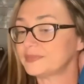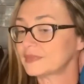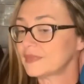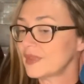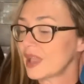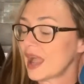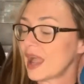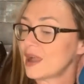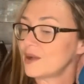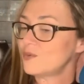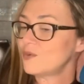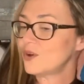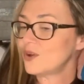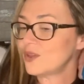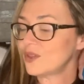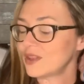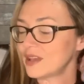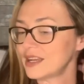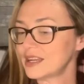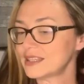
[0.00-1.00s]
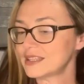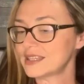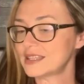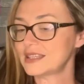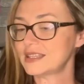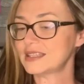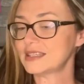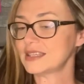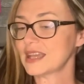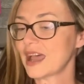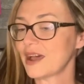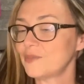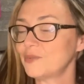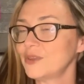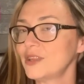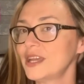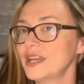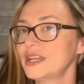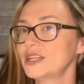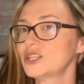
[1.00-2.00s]
I will
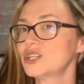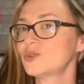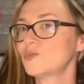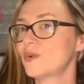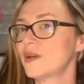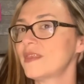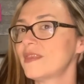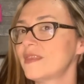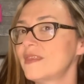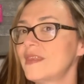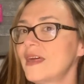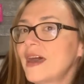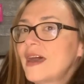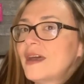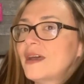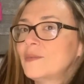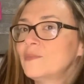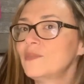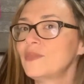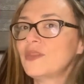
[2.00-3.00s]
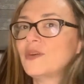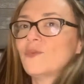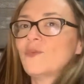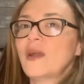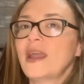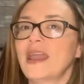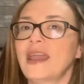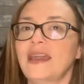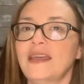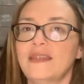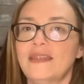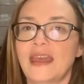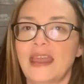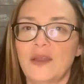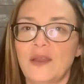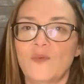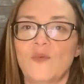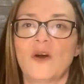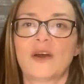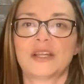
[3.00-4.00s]
establish with them the way they
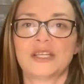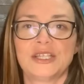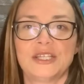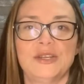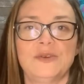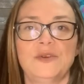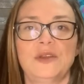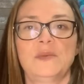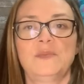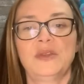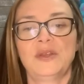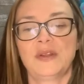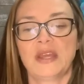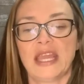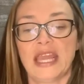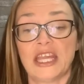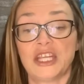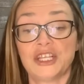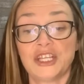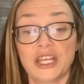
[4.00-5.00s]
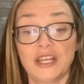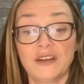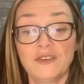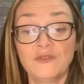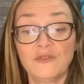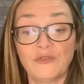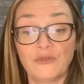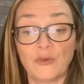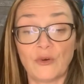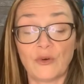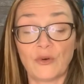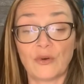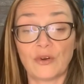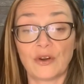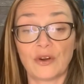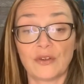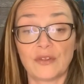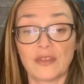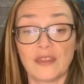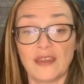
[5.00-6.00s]
want to do communication
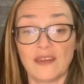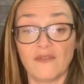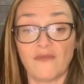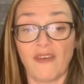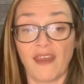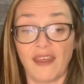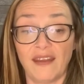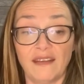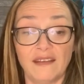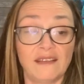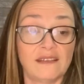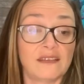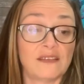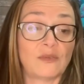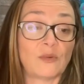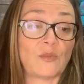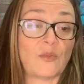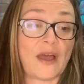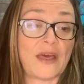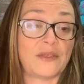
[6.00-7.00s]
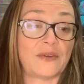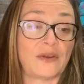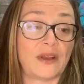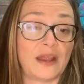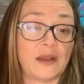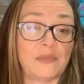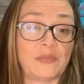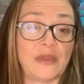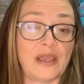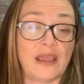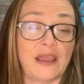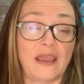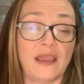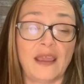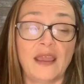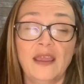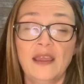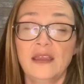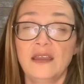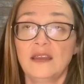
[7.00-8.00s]
for the event, whether it
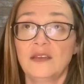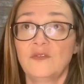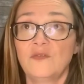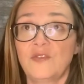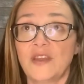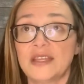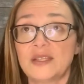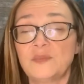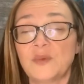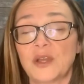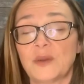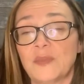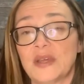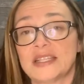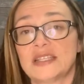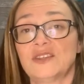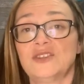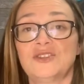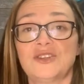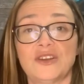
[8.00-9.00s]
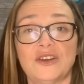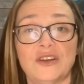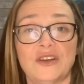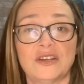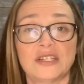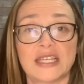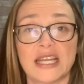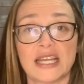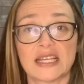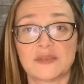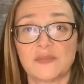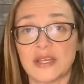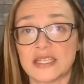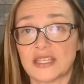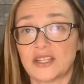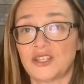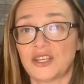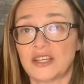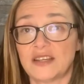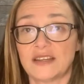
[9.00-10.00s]
be Facebook Messenger, text
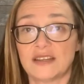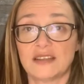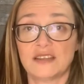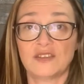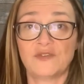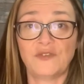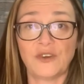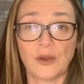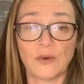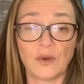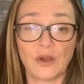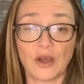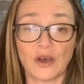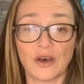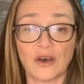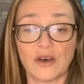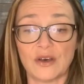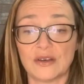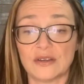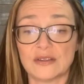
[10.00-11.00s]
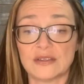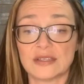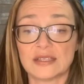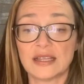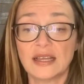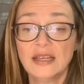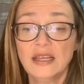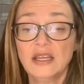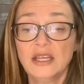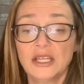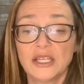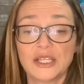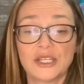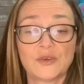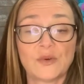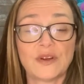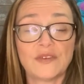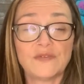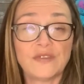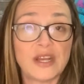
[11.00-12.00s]
messages, phone calls,
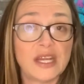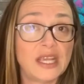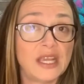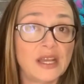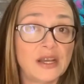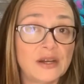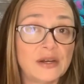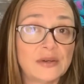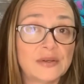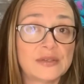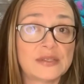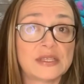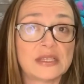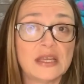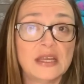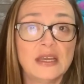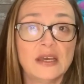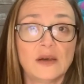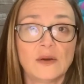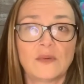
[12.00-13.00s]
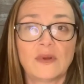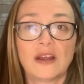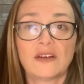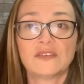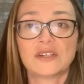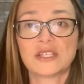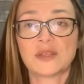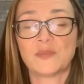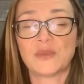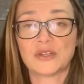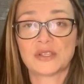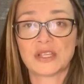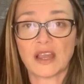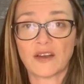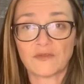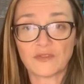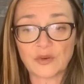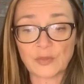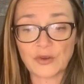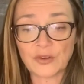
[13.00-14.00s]
short videos, whatever's the most
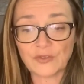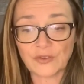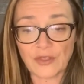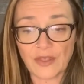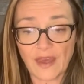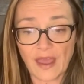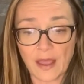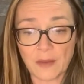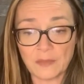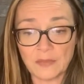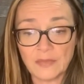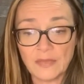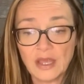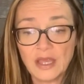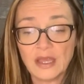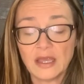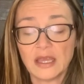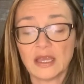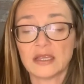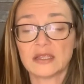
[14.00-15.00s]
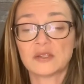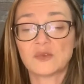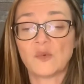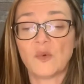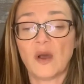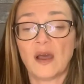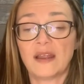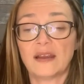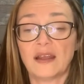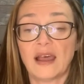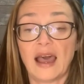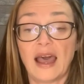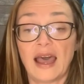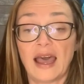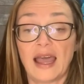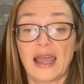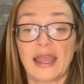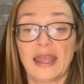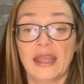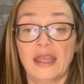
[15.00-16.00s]
comfortable for them is what
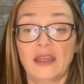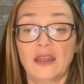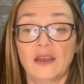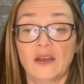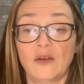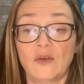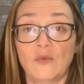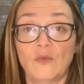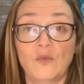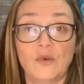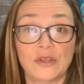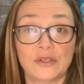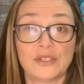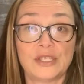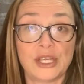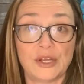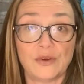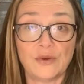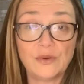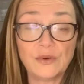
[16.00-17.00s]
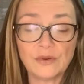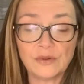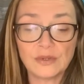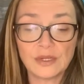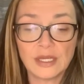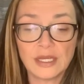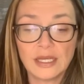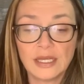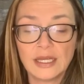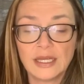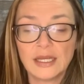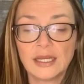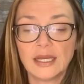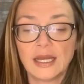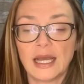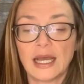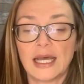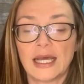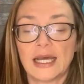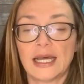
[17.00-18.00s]
I will do.
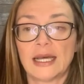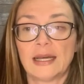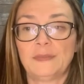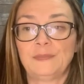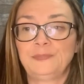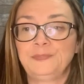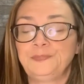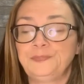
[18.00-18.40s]
Um,